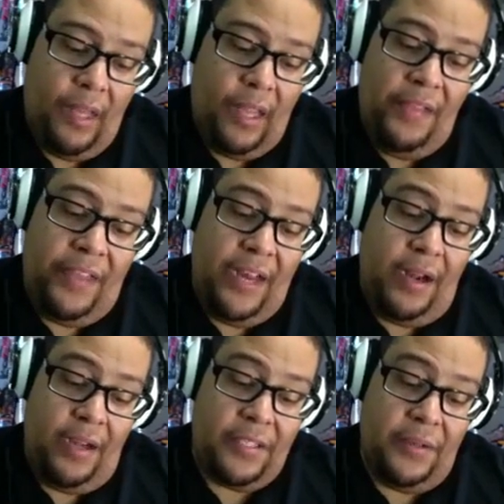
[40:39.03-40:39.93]
then
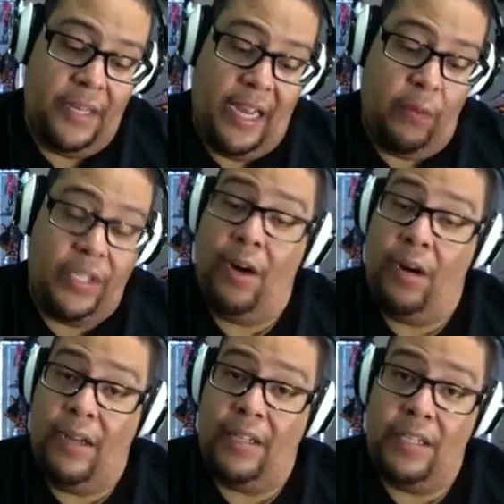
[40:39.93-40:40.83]
also now we talk
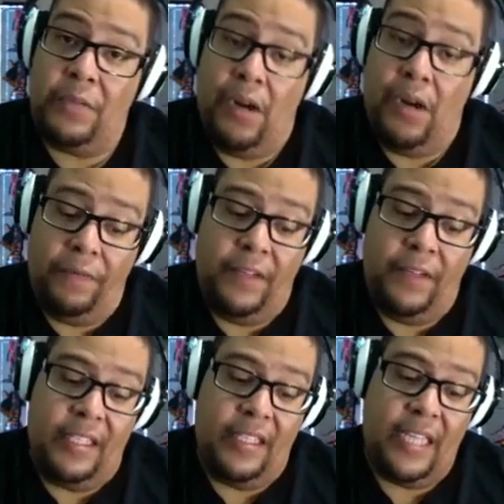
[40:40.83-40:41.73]
about this one
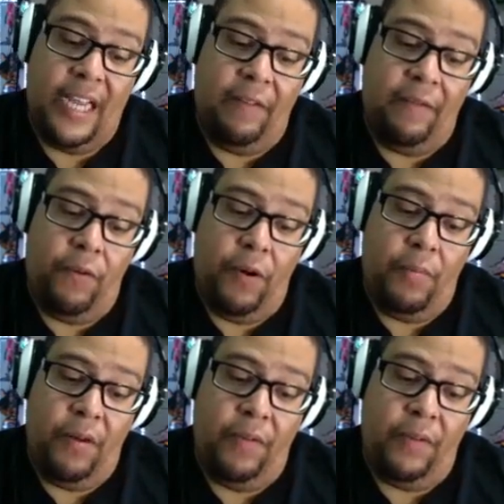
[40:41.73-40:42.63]
often, the second
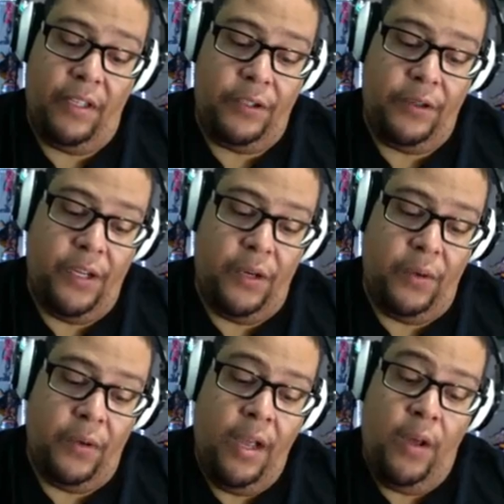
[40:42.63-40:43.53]
form of
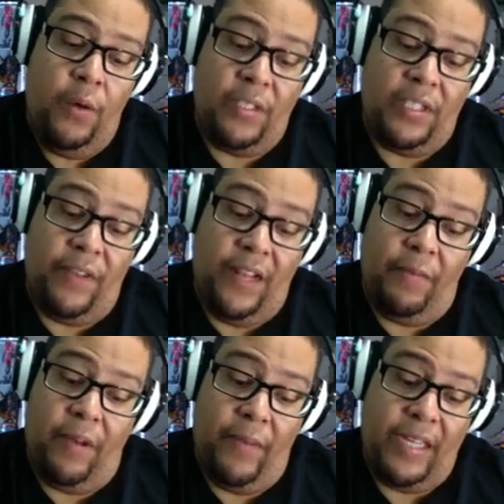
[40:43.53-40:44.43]
Juyo was
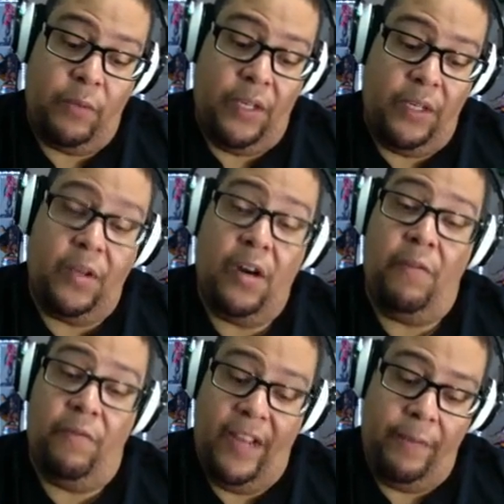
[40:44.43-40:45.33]
developed by Mace Windu
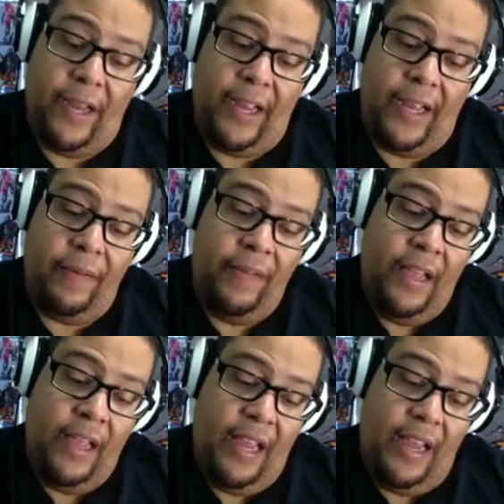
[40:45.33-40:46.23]
called Vapad.
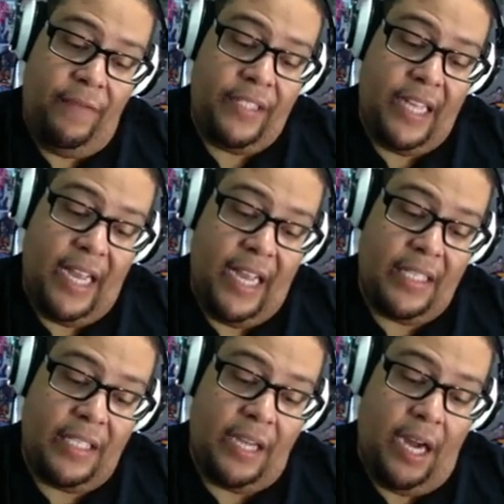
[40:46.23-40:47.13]

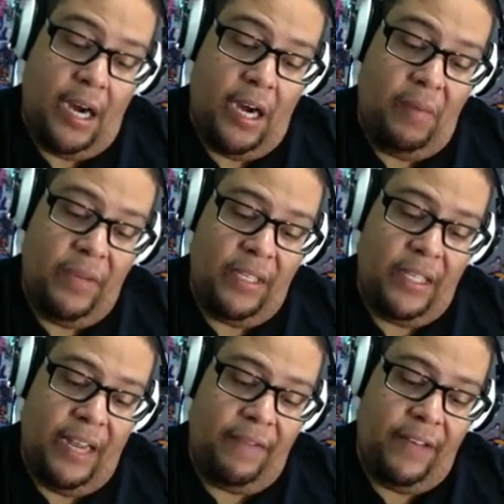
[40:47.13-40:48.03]
Emphasized calm and
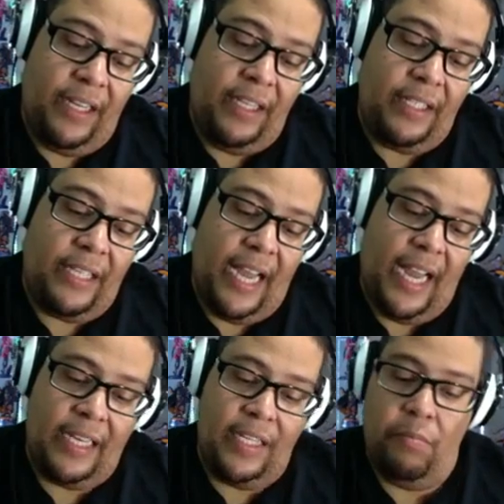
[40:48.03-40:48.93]
definitely
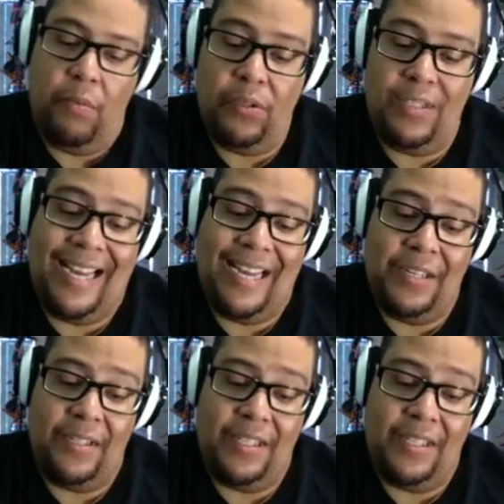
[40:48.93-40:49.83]
tagged as the most
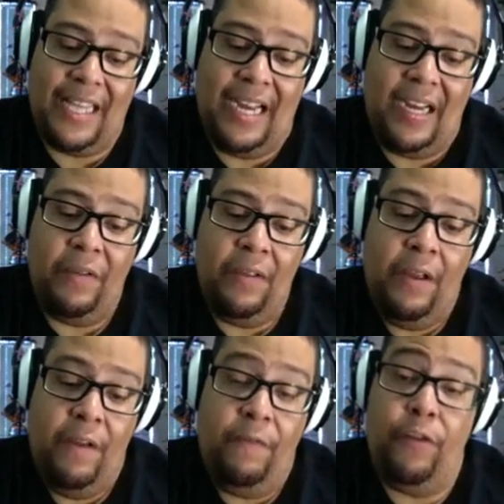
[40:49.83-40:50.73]
dangerous style
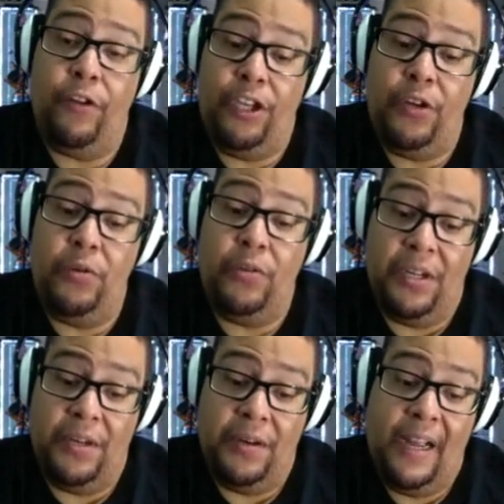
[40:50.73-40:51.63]
for the
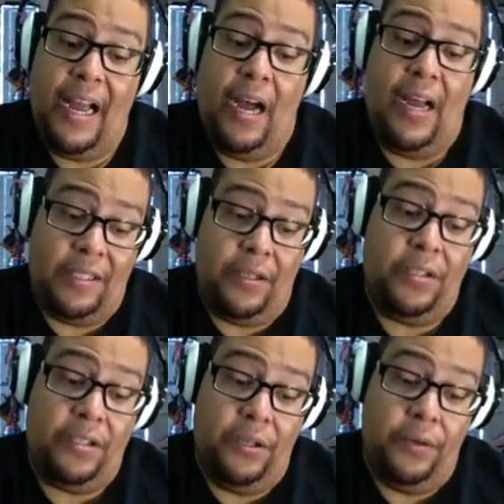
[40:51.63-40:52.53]
user, as
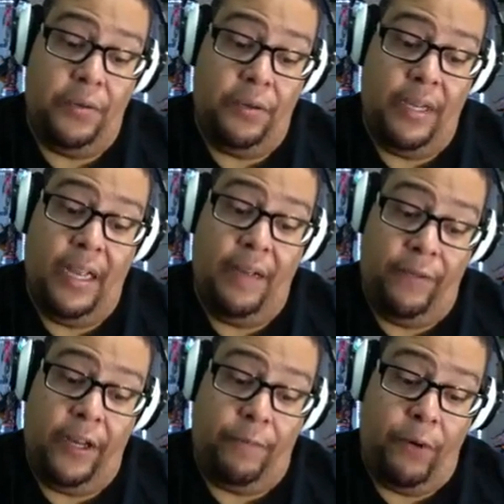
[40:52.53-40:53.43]
also
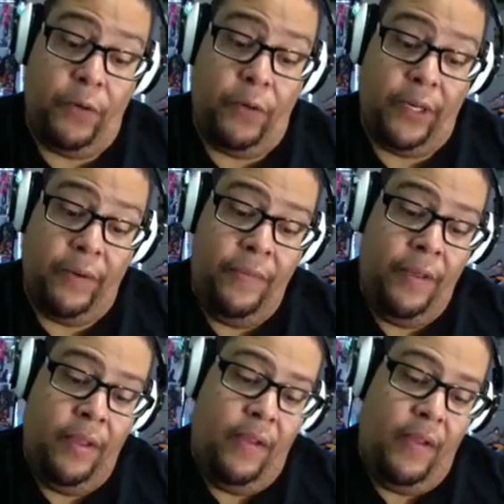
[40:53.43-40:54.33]
for the opponent.
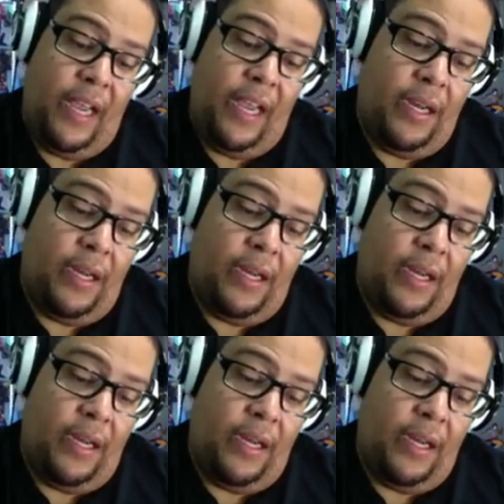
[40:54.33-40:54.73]
And